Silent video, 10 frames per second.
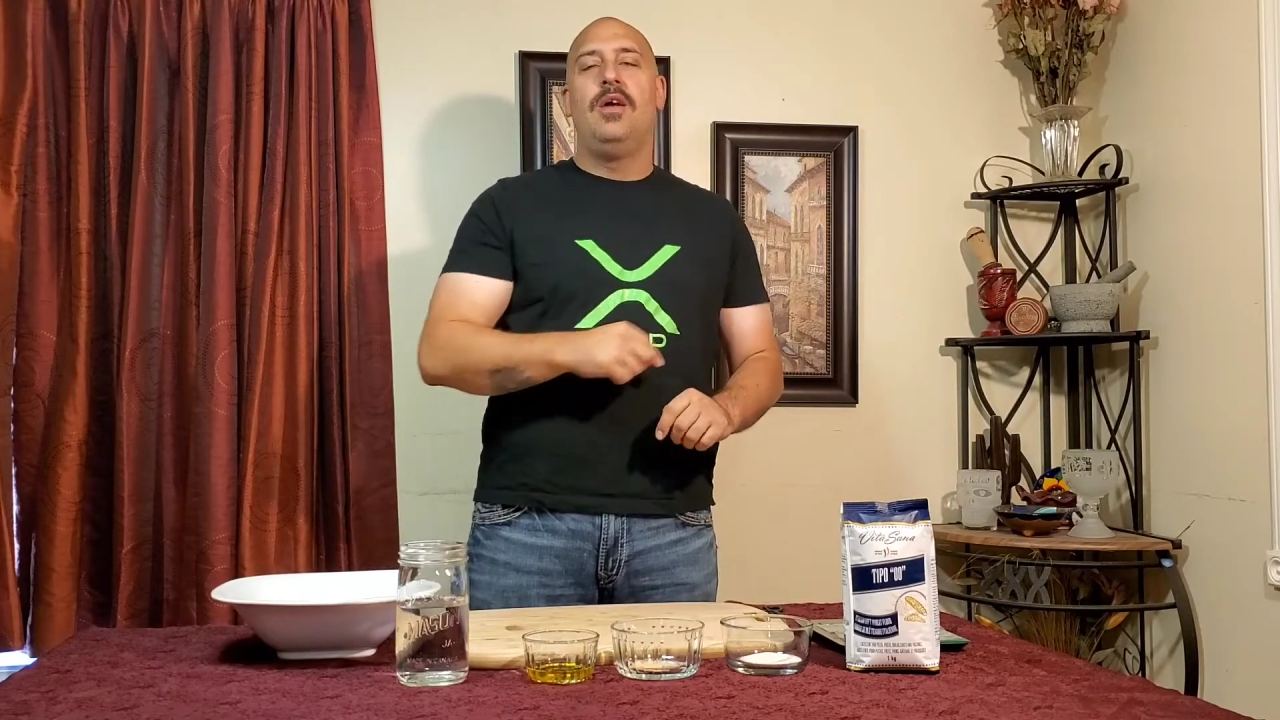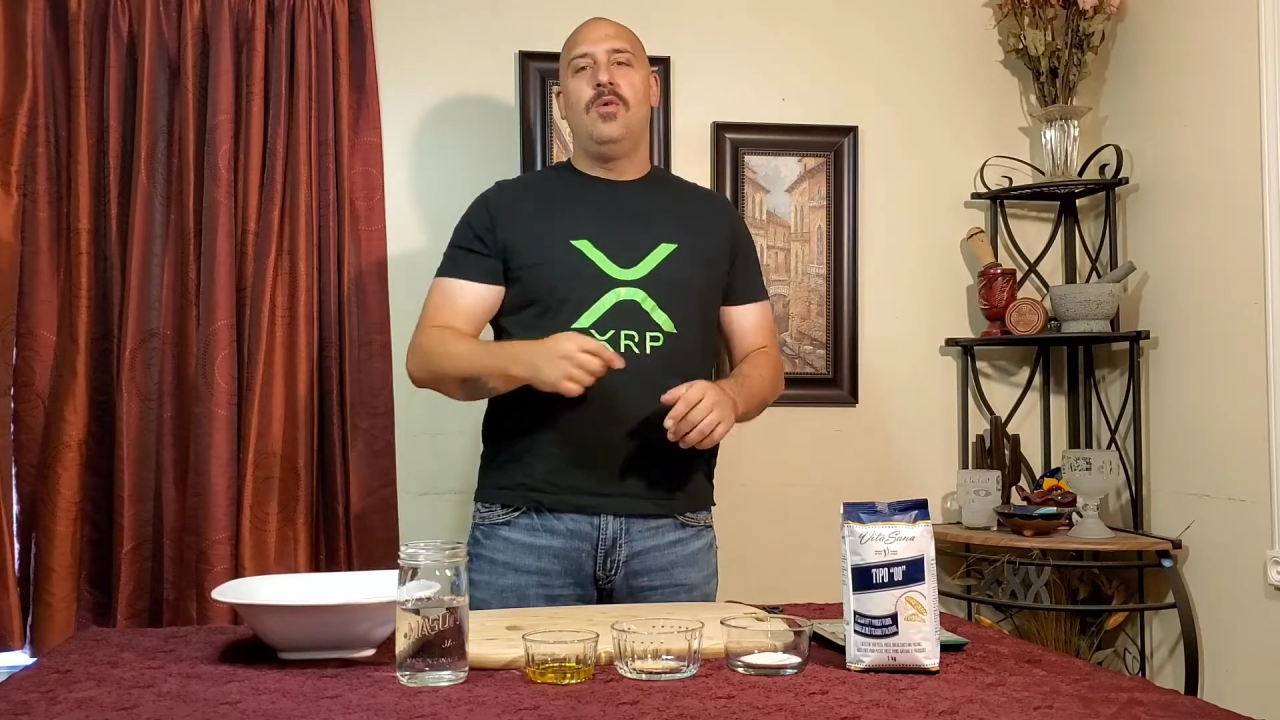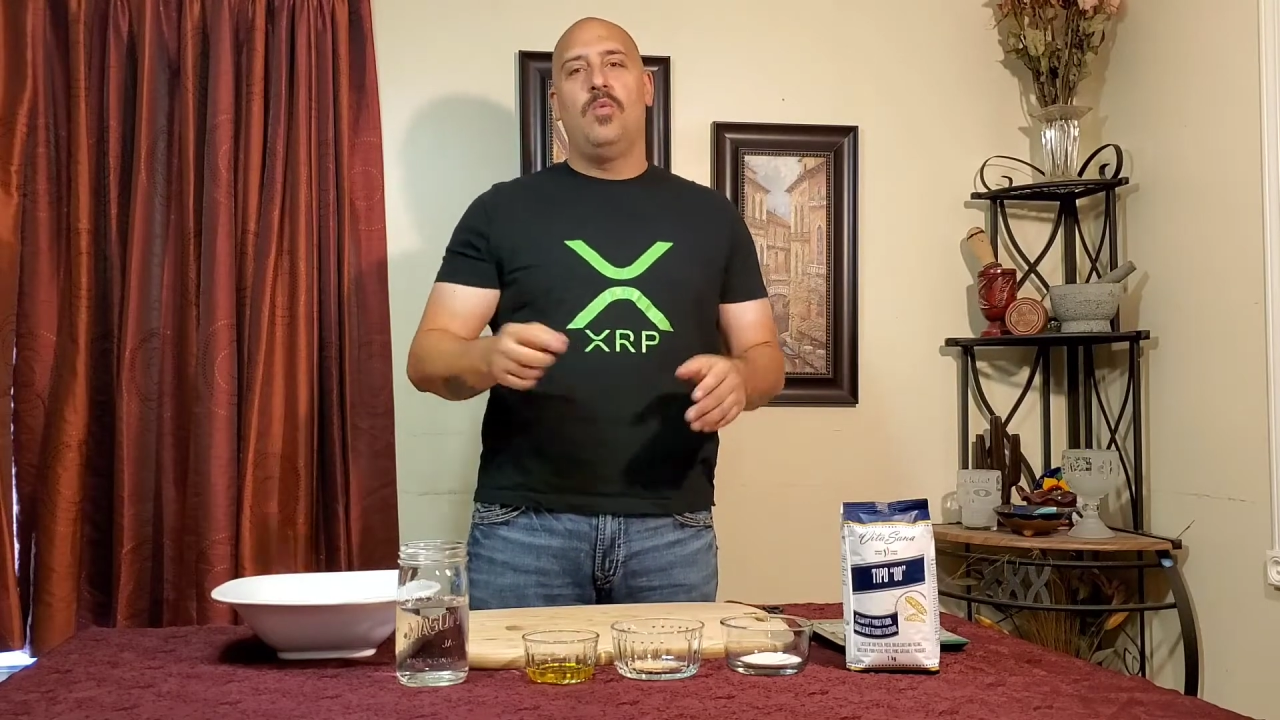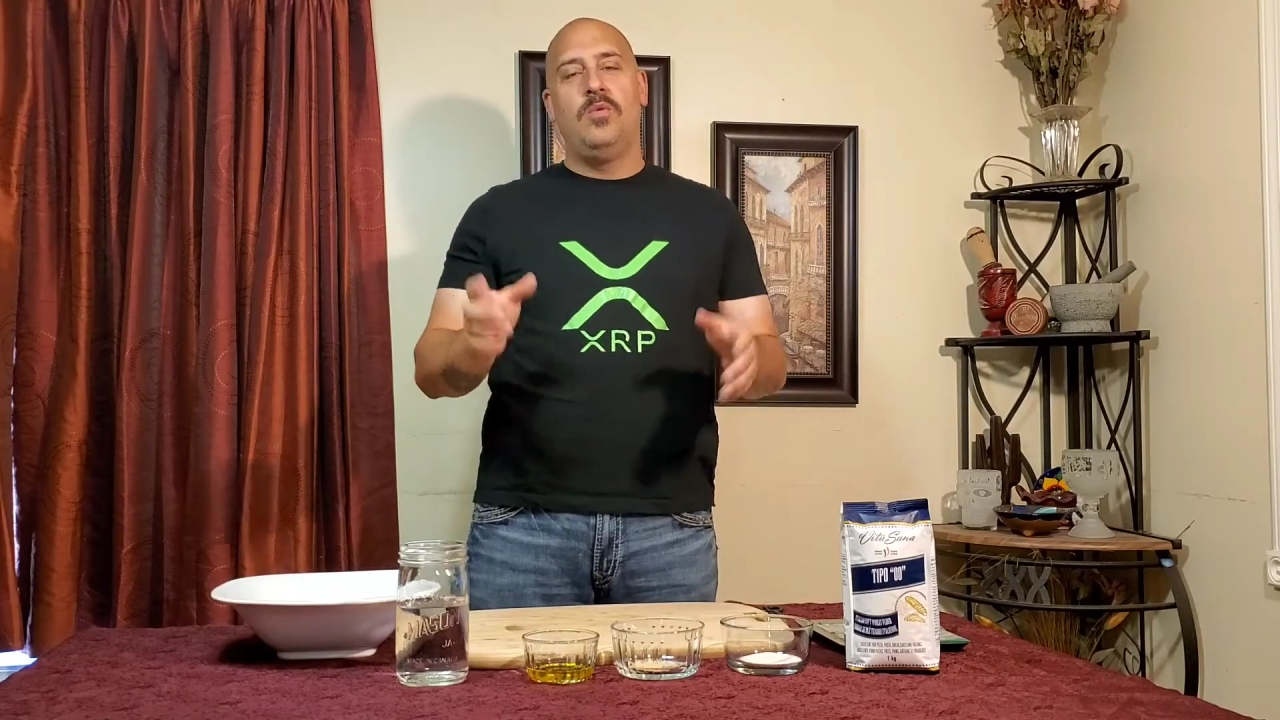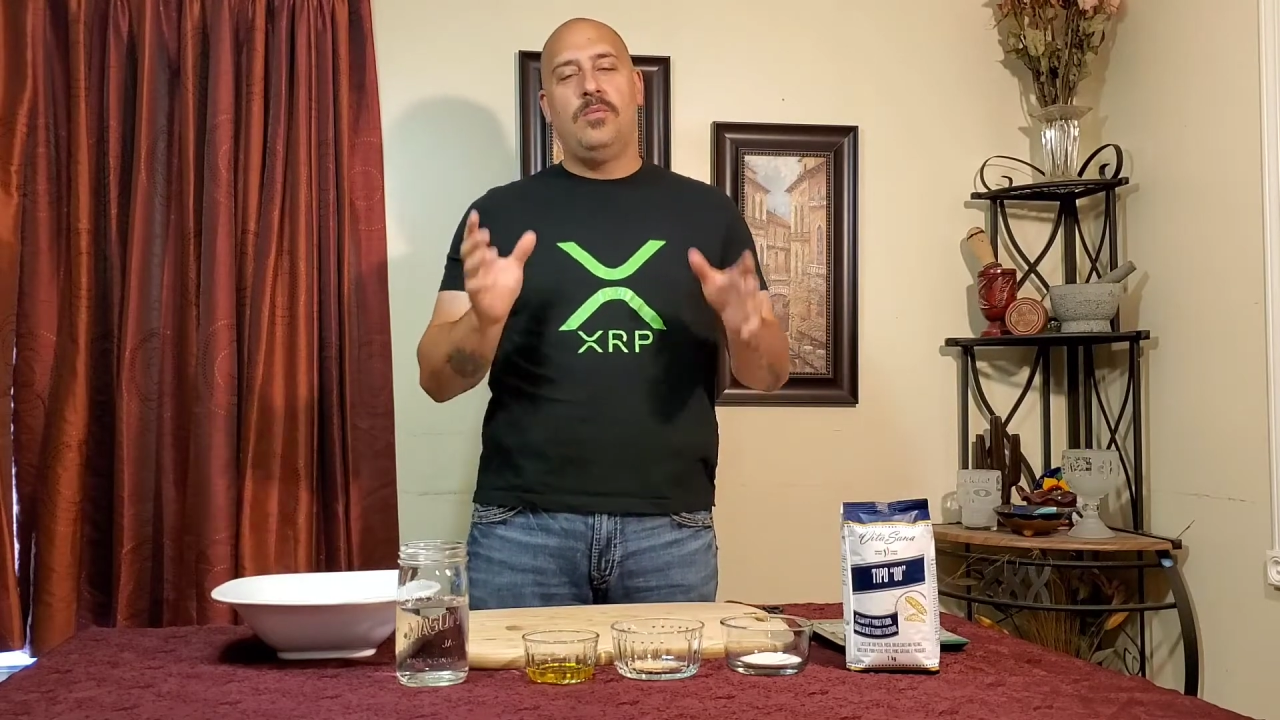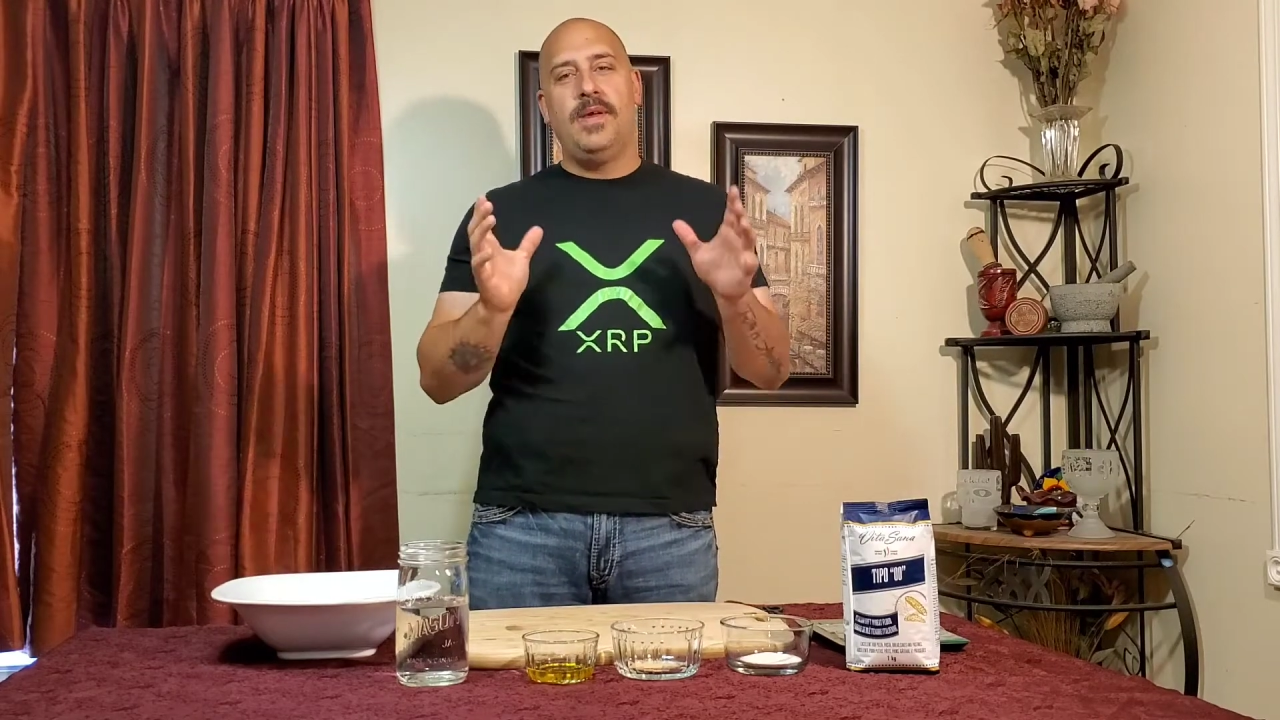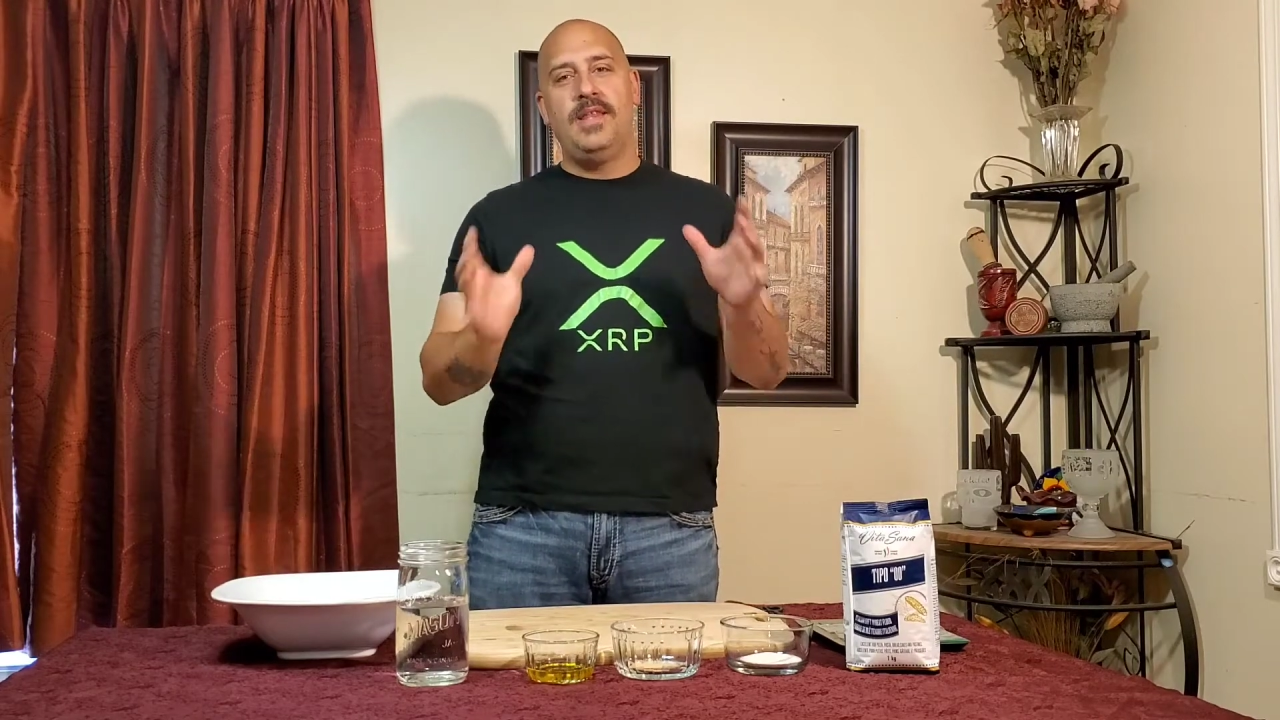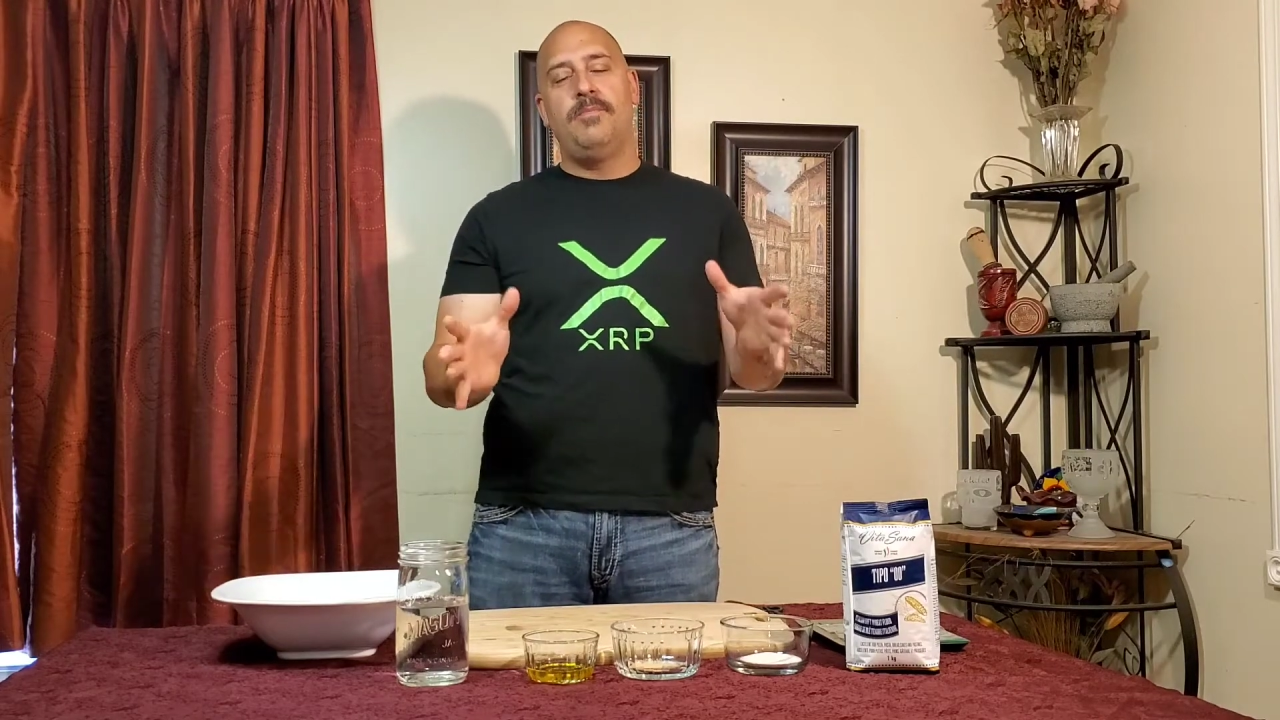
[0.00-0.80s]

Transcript: when we made